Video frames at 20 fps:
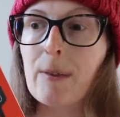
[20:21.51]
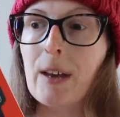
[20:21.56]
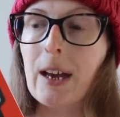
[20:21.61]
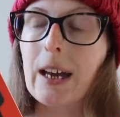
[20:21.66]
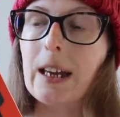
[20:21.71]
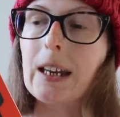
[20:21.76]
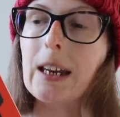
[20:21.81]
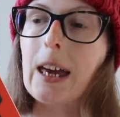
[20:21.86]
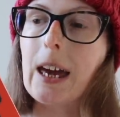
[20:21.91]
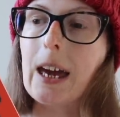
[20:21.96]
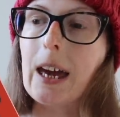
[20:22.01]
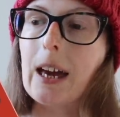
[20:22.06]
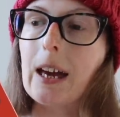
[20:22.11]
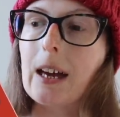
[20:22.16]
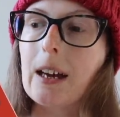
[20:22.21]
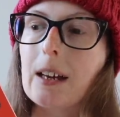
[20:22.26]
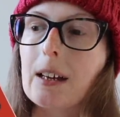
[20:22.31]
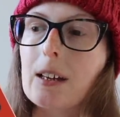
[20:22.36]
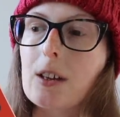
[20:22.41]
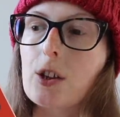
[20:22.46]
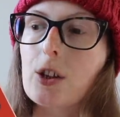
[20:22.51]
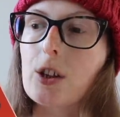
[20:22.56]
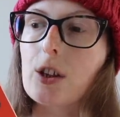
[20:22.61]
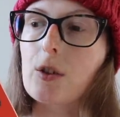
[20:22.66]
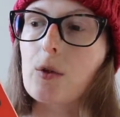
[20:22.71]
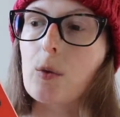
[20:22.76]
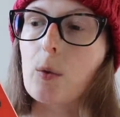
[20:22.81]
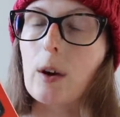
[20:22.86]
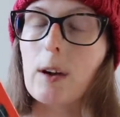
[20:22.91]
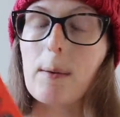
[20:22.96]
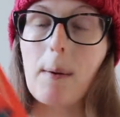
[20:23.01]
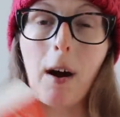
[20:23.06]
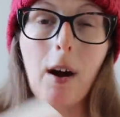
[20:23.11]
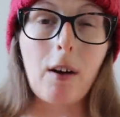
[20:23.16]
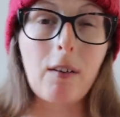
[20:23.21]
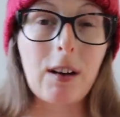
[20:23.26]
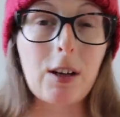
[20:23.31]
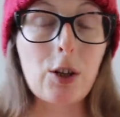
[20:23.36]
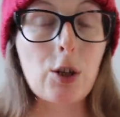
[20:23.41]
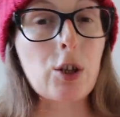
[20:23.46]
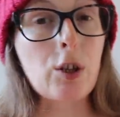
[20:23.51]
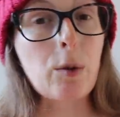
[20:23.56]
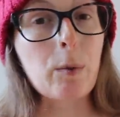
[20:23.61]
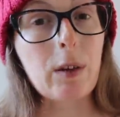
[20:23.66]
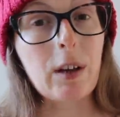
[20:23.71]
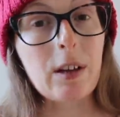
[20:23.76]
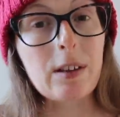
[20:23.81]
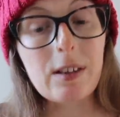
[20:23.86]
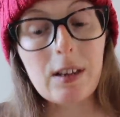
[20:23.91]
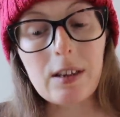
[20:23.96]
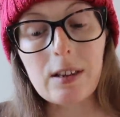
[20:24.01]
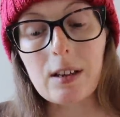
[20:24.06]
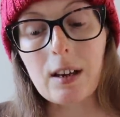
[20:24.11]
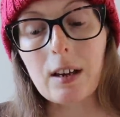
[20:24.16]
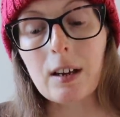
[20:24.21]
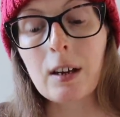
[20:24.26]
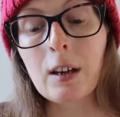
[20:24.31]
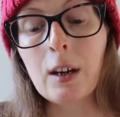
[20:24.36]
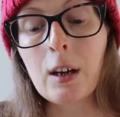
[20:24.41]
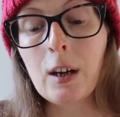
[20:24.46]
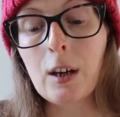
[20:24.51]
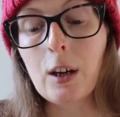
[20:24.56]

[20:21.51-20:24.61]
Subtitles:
In here, she's talking about her relationship with her sister.